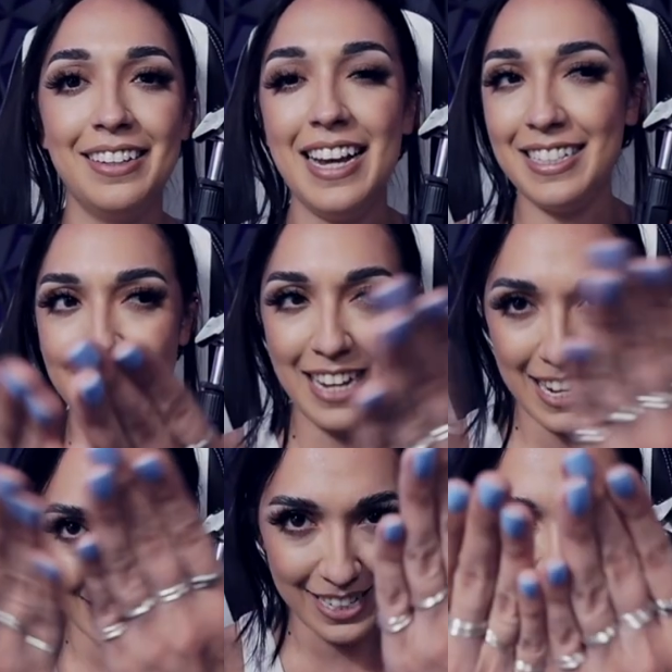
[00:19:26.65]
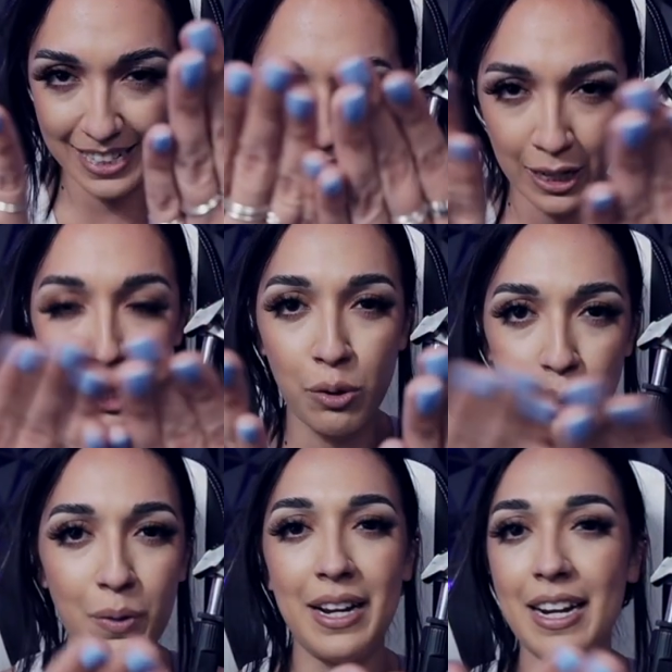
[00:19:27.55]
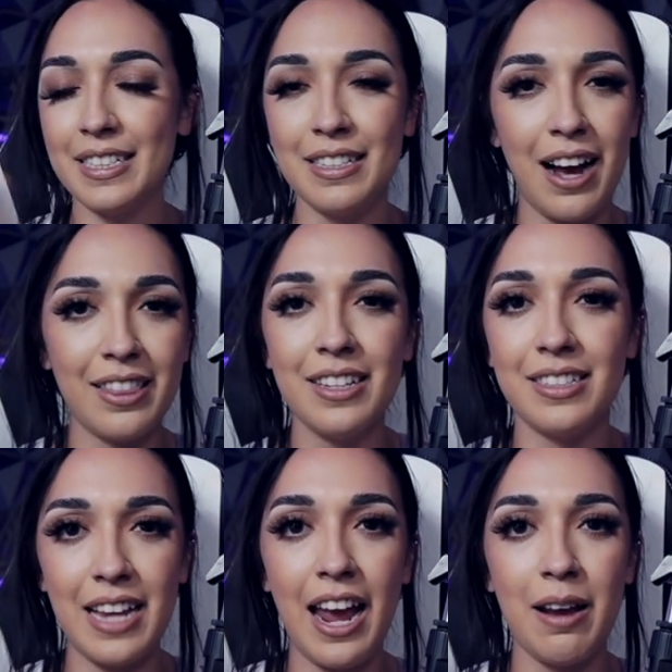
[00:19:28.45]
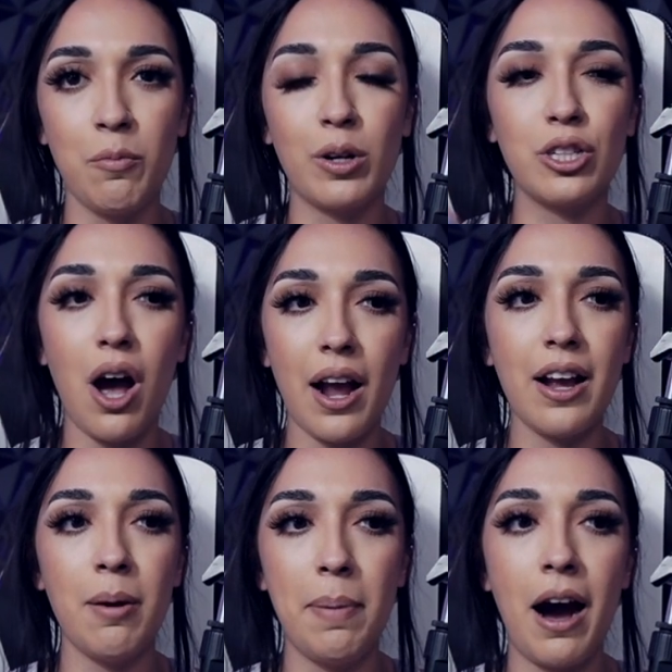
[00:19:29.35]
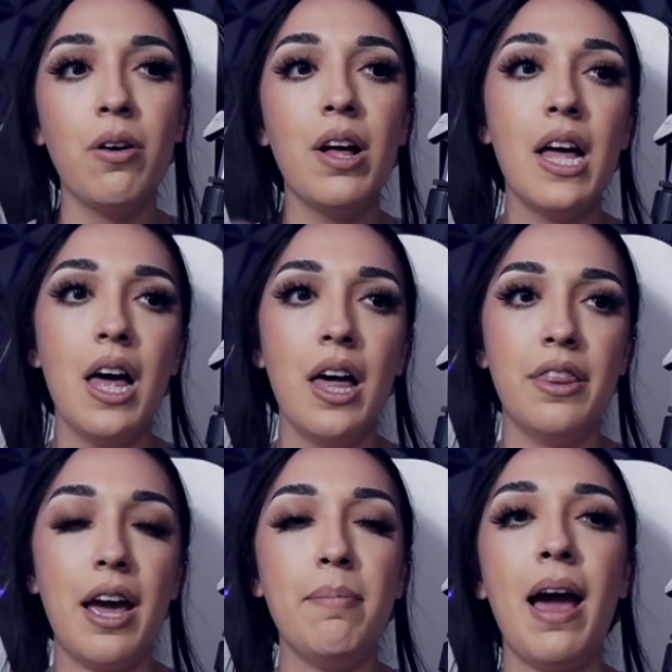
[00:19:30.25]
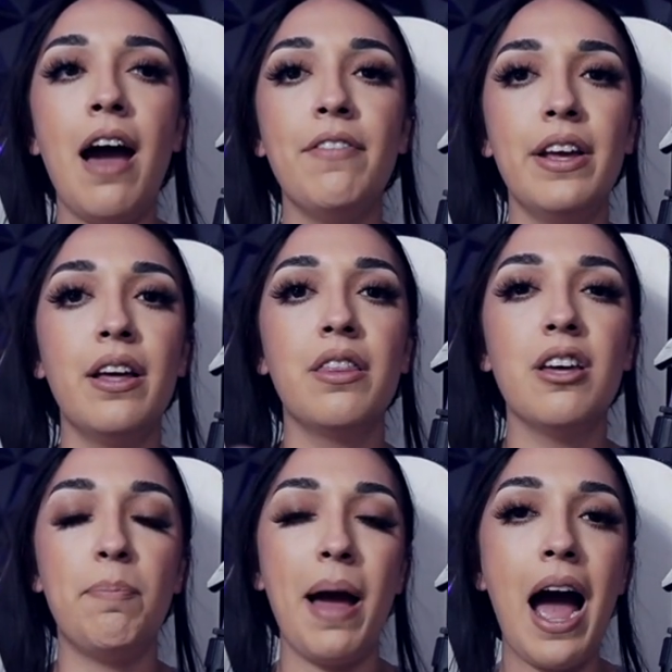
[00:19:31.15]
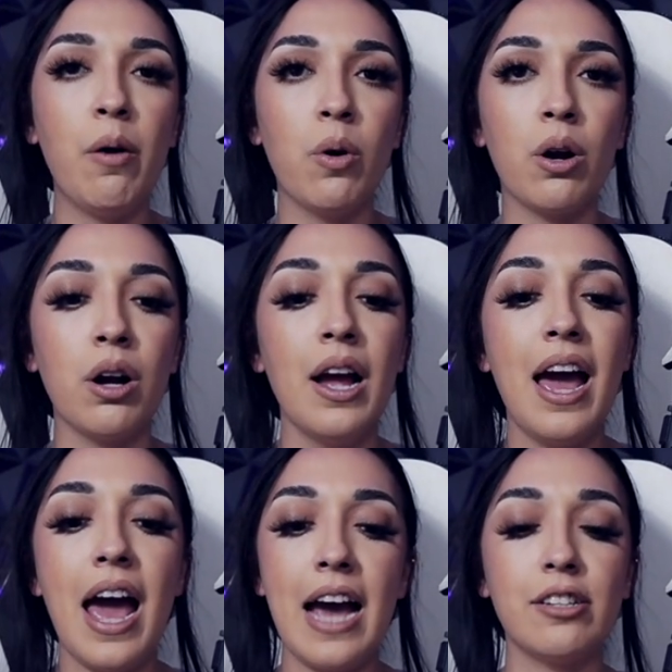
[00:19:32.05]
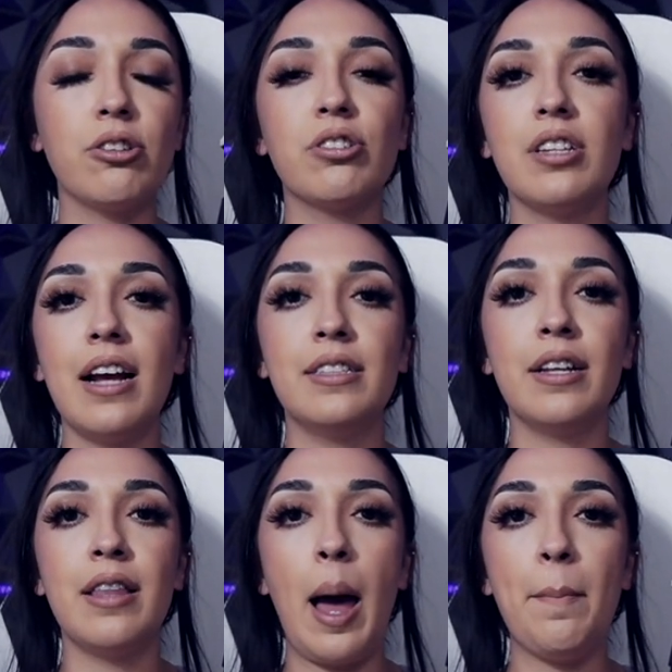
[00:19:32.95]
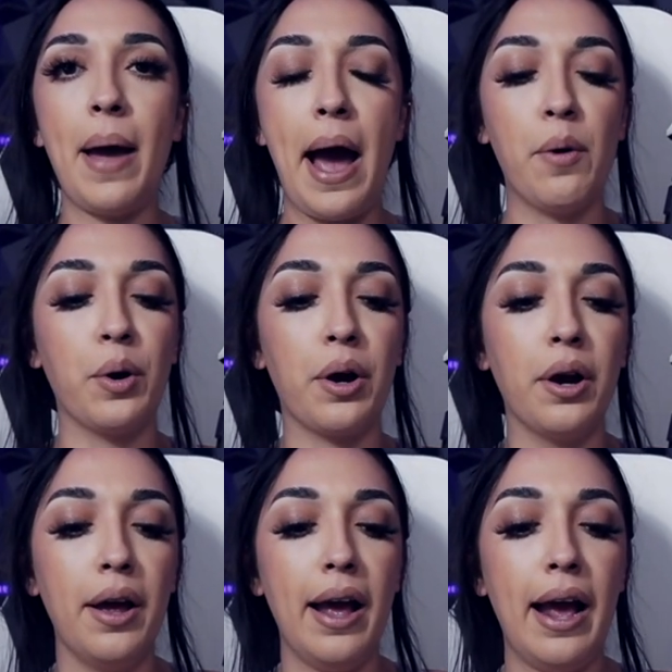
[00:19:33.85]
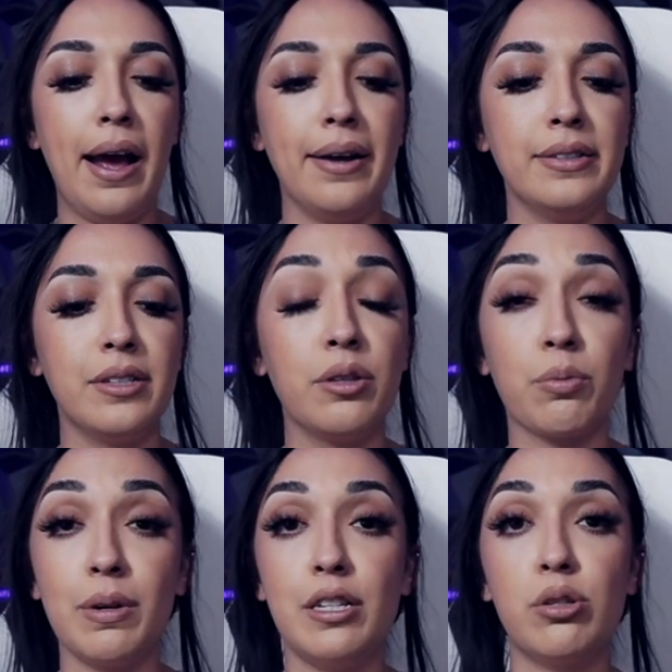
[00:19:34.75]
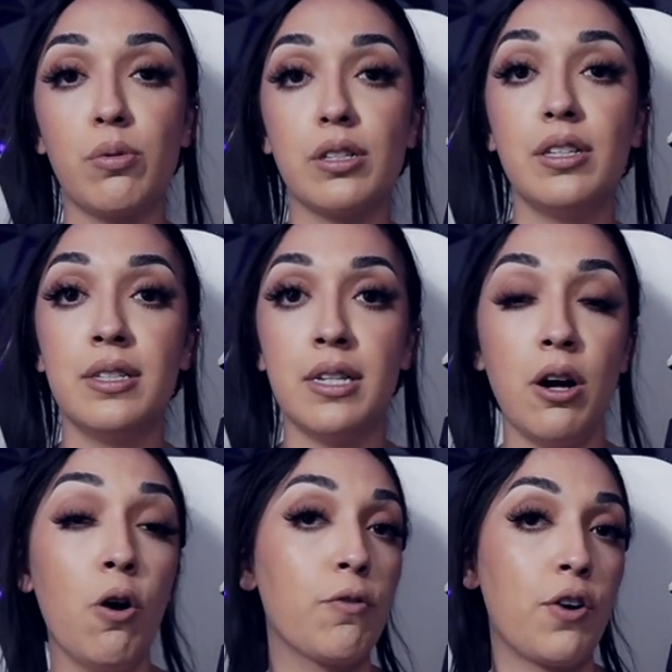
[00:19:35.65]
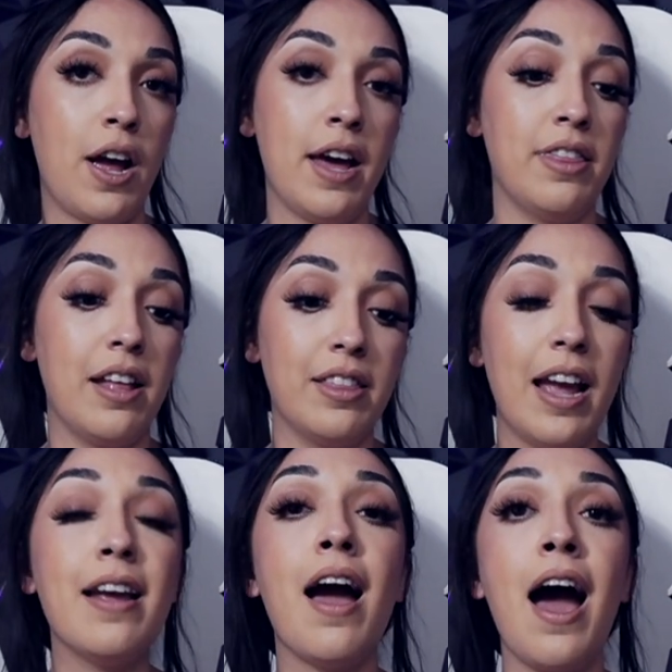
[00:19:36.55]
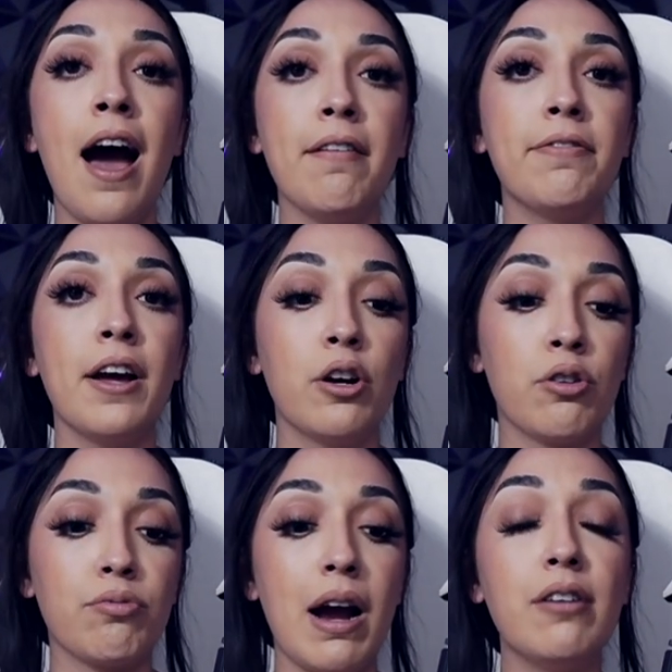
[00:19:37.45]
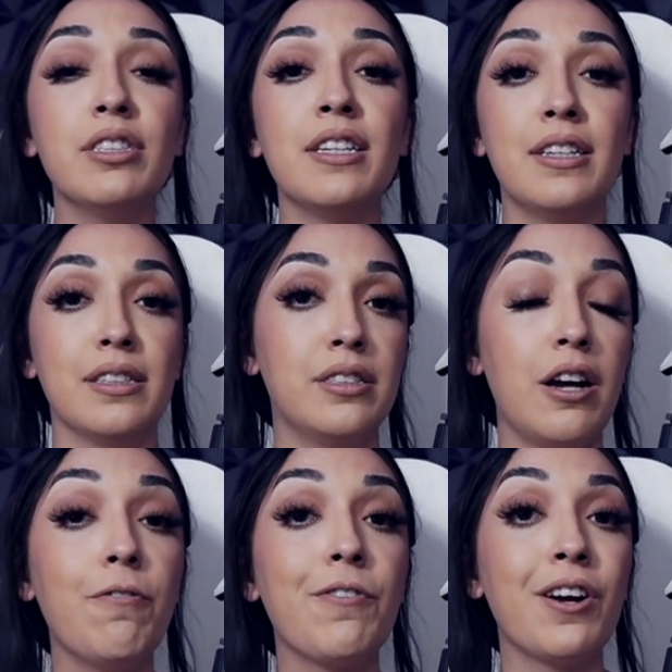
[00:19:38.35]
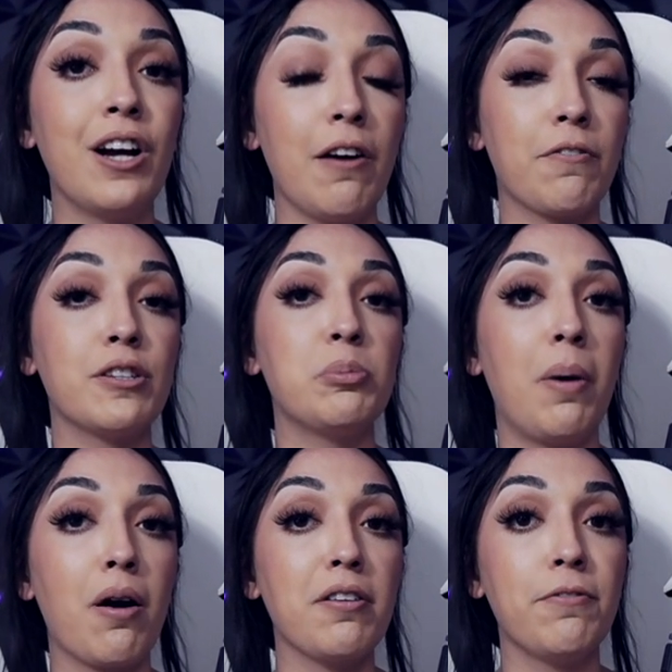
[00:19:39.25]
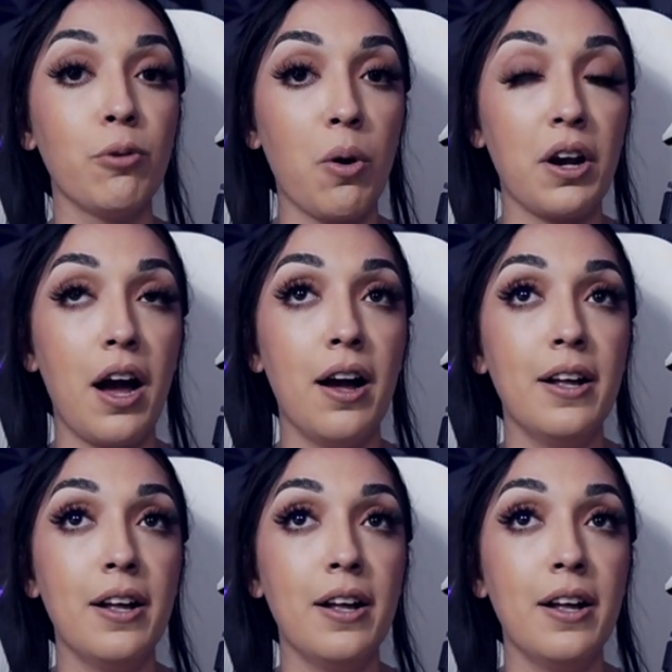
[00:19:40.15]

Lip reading: It's incongruent. It's not the same. We're talking about them having the power, exercising that power and the resources and overhead that they have grounded in a self-governed part of Florida